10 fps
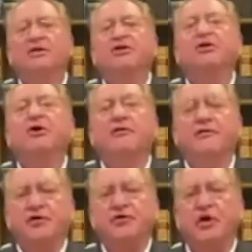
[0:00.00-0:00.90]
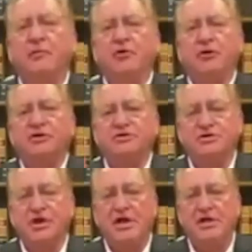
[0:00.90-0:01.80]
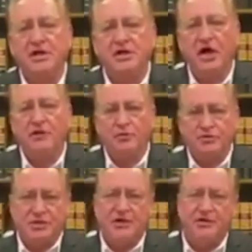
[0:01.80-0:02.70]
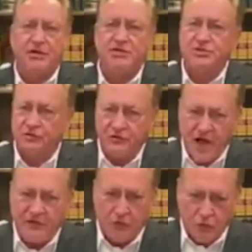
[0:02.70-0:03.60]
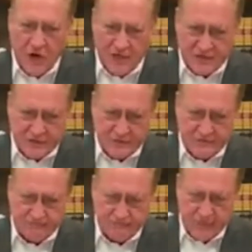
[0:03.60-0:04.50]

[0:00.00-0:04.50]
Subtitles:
you know that the number is 99% survival rate.